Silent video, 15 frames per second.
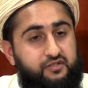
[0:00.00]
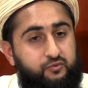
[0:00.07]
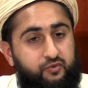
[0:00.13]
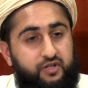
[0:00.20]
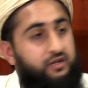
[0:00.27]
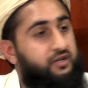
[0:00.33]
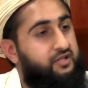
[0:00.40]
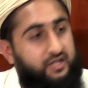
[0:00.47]
so
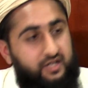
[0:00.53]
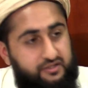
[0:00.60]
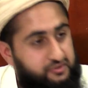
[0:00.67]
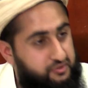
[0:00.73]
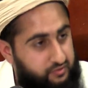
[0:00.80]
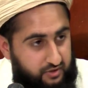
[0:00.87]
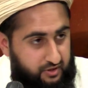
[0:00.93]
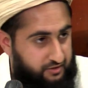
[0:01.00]
we're not
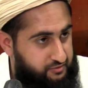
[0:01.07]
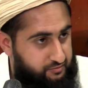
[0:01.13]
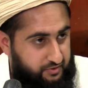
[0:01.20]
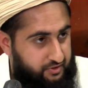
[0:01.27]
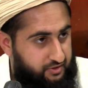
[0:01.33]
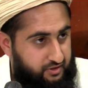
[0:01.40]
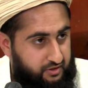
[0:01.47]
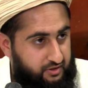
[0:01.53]
attached to Allah
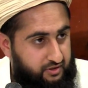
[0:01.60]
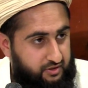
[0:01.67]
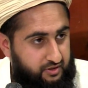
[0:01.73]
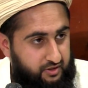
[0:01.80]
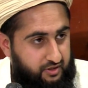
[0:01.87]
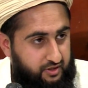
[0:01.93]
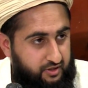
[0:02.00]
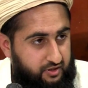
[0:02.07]
subhanahu wa ta'ala.
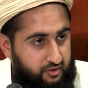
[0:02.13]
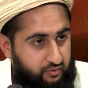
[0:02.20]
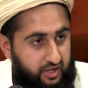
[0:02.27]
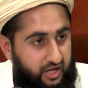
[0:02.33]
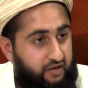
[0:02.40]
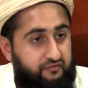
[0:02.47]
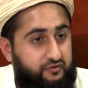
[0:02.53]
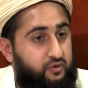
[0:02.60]
We
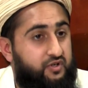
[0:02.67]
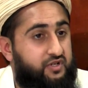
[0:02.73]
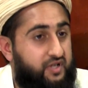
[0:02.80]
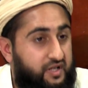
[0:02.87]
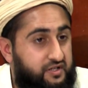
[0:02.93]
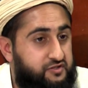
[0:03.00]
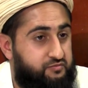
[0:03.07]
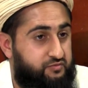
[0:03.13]
have no
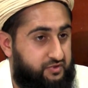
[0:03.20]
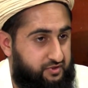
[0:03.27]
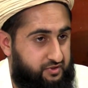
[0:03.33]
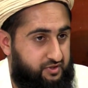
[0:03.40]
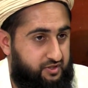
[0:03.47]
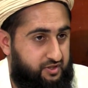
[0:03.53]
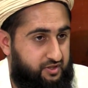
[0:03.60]
attachment.